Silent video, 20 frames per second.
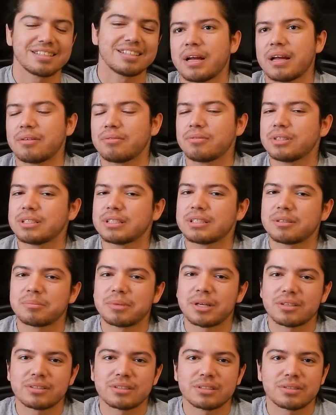Everything
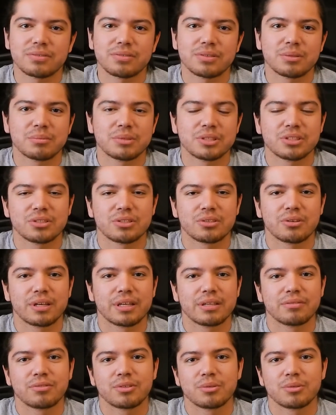about this film is great,